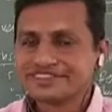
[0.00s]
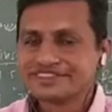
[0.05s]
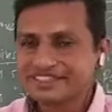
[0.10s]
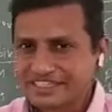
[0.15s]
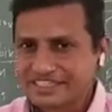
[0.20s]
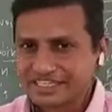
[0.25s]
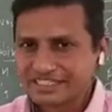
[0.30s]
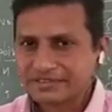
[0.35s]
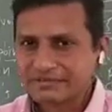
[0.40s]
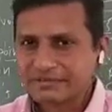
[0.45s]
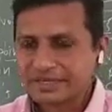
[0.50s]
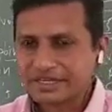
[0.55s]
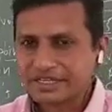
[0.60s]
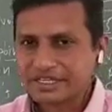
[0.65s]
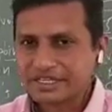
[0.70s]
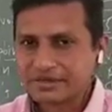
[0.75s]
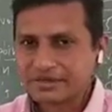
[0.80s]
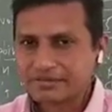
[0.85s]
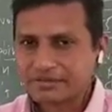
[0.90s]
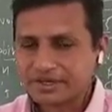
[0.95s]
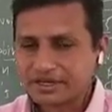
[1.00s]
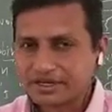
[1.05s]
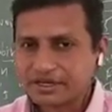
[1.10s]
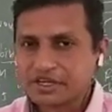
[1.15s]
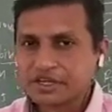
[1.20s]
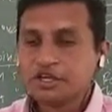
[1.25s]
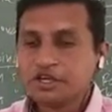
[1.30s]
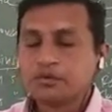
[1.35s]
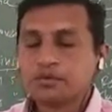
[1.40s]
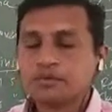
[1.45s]
Yes, my dear friend.
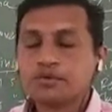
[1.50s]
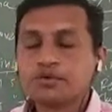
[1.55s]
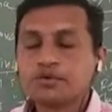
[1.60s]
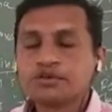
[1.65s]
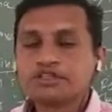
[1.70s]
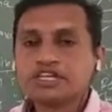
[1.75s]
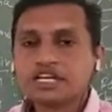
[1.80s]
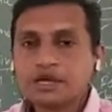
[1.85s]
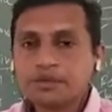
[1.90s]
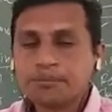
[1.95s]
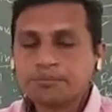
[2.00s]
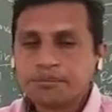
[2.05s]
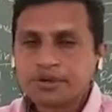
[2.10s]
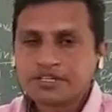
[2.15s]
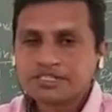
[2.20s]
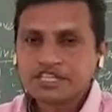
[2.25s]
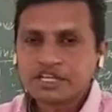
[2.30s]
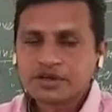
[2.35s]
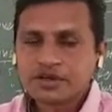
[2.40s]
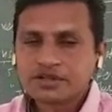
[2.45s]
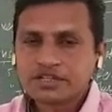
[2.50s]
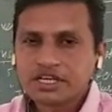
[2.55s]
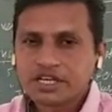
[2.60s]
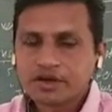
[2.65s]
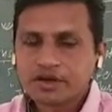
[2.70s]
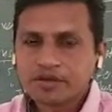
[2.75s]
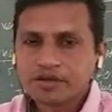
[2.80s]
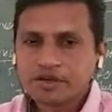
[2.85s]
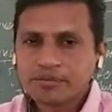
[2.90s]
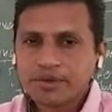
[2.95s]
Put the compulsion on the
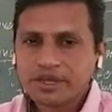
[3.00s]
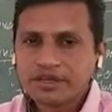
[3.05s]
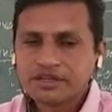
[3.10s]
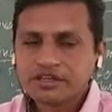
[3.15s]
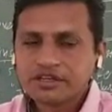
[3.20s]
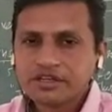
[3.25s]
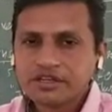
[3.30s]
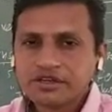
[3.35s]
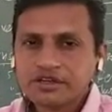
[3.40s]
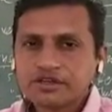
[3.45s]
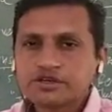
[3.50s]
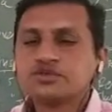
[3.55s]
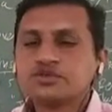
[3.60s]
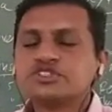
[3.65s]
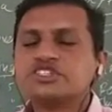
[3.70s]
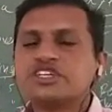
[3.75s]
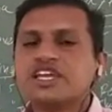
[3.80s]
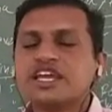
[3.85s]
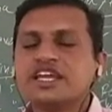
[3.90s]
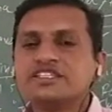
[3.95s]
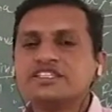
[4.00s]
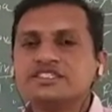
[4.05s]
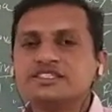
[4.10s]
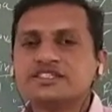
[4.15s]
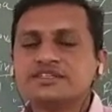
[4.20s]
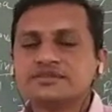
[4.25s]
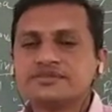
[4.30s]
government to change